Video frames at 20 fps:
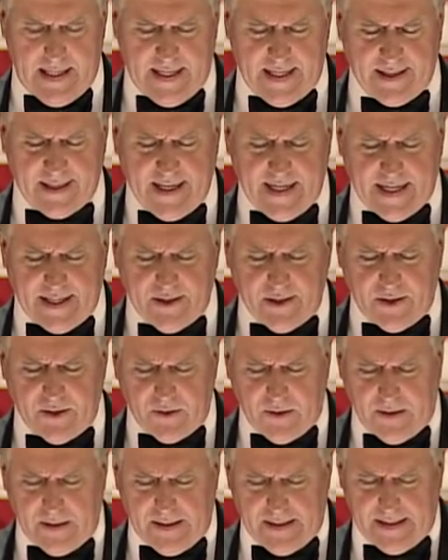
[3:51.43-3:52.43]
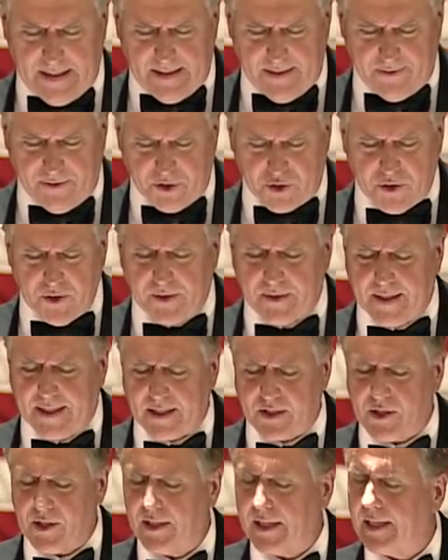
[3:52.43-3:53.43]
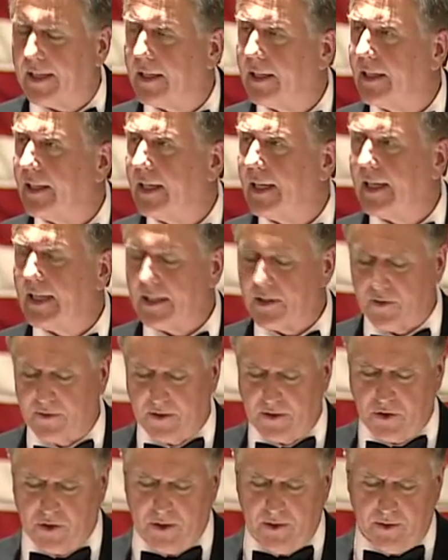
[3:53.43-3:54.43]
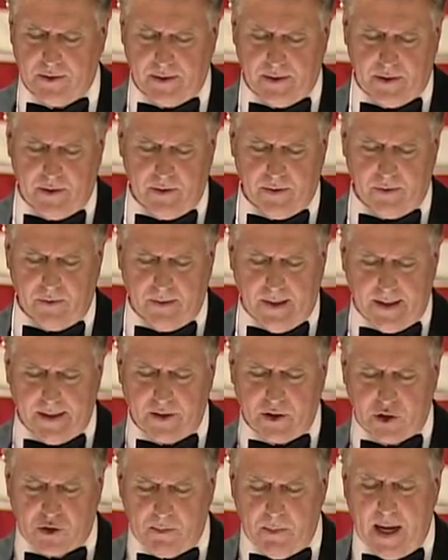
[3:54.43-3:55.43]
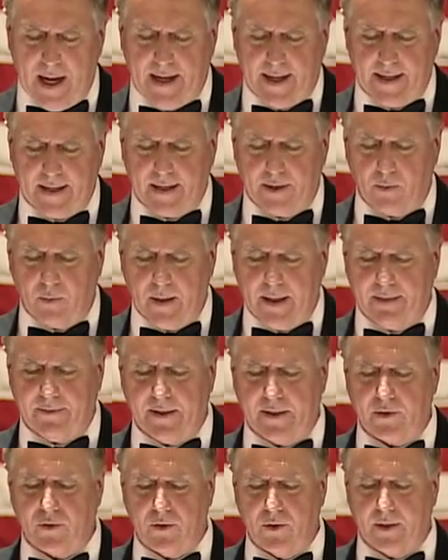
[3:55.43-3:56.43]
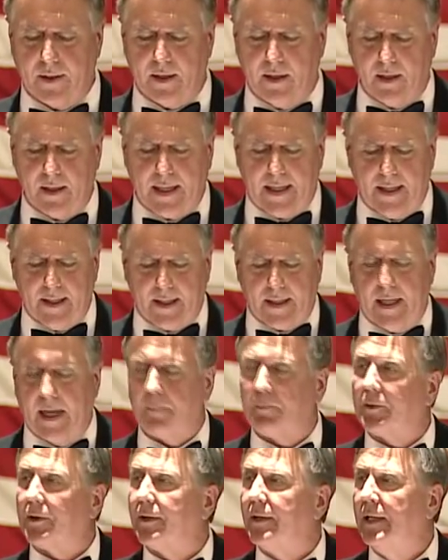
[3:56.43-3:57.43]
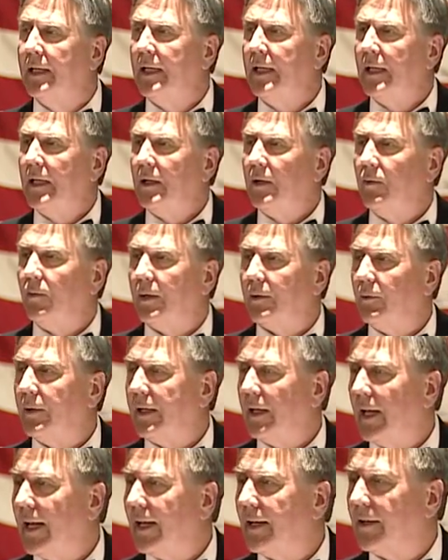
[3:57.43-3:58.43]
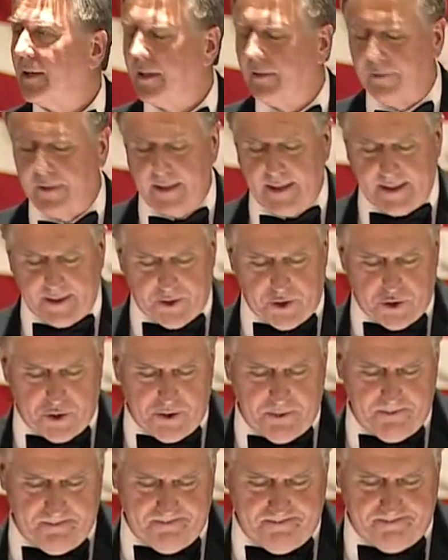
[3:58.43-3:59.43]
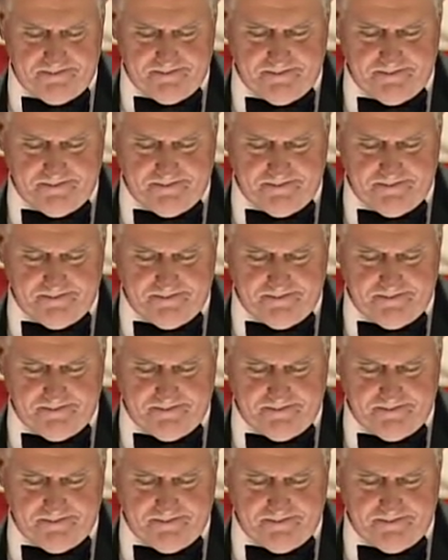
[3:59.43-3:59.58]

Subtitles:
And I think I know for sure that I saw Andy in the eyes of the children who would run smiling and waving toward our helicopter when we'd land in a village,